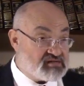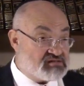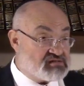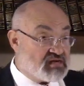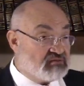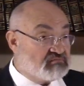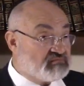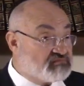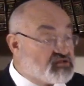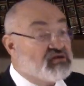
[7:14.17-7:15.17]
So
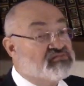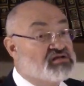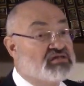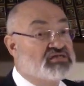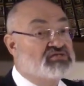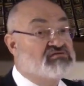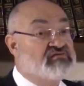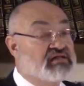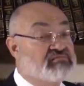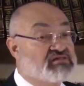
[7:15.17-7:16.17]
all of a sudden the Jews
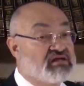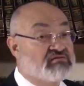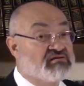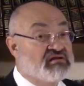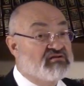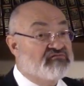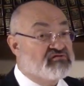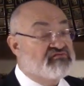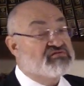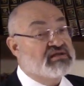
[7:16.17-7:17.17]
found themselves, for the
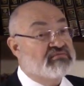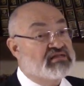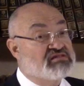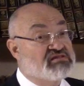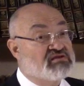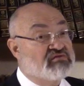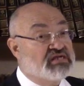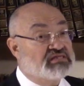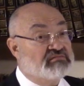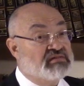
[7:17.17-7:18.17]
first time since they were in
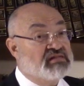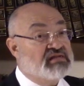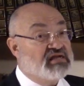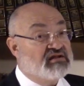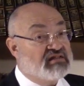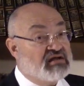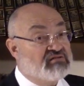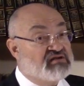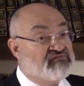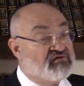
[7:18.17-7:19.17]
Egypt, in not
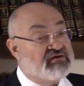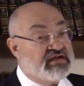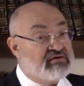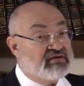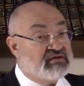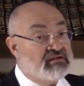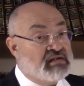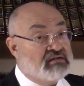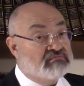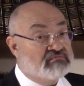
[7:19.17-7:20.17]
only a foreign area,
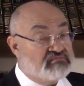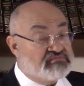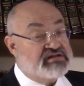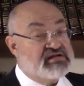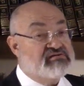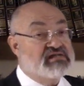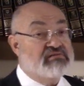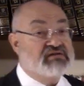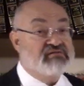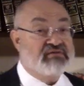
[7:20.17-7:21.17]
but an area
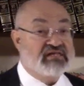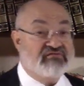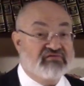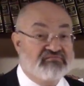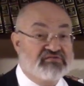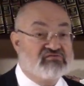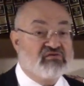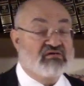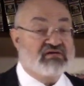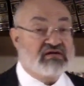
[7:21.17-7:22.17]
dominated by a different
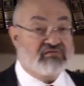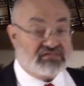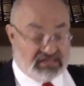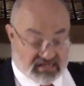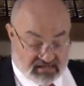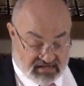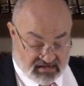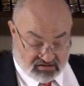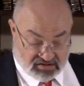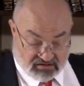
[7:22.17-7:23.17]
strong language and
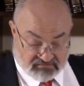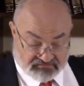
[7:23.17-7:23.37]
culture.